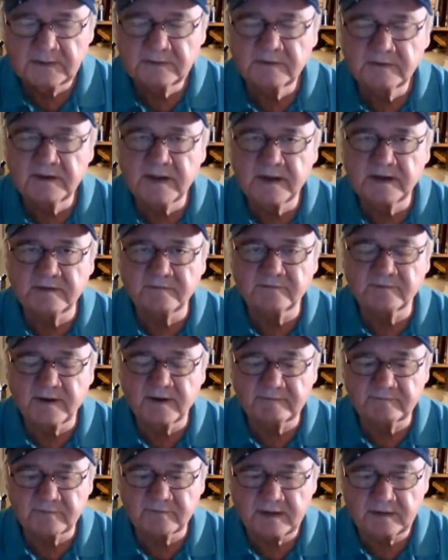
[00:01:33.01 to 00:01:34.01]
the
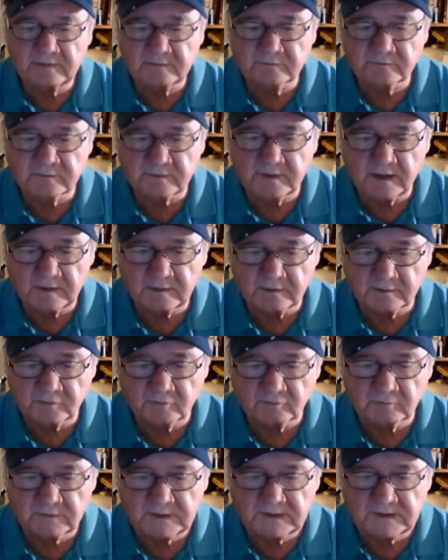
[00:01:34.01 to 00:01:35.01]
$85,000
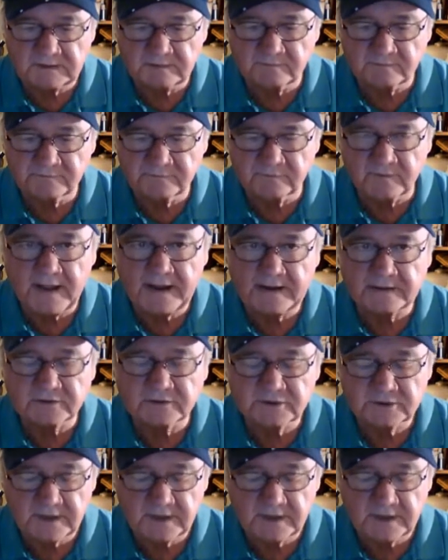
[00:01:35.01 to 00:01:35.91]
Green Flash